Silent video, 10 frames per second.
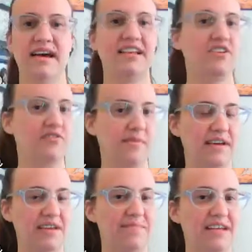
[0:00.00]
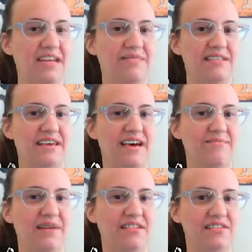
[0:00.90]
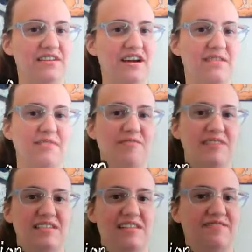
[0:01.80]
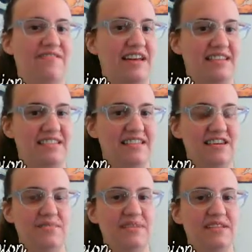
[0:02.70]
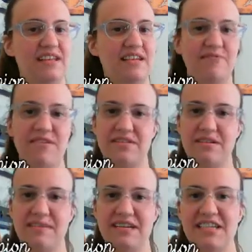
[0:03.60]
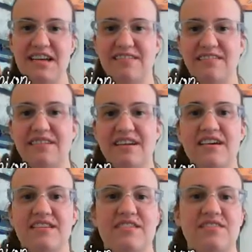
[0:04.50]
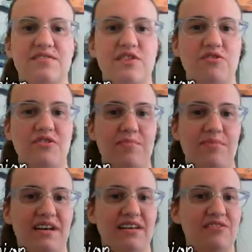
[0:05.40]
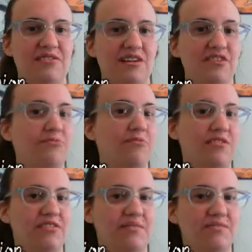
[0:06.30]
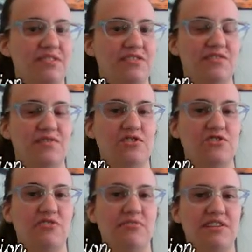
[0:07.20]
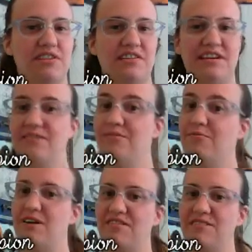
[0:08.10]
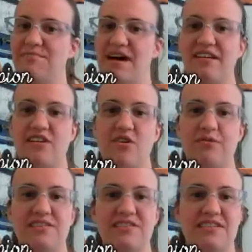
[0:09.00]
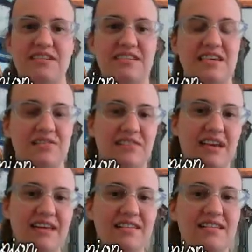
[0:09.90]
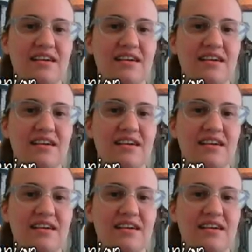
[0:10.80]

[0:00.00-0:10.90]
Hello everybody, my name is Kat Bowser. I am your resident fantasy therapist and welcome to my channel. Those of you who are brand new here, welcome. Those of you who are returning, welcome back. Always good to see you again.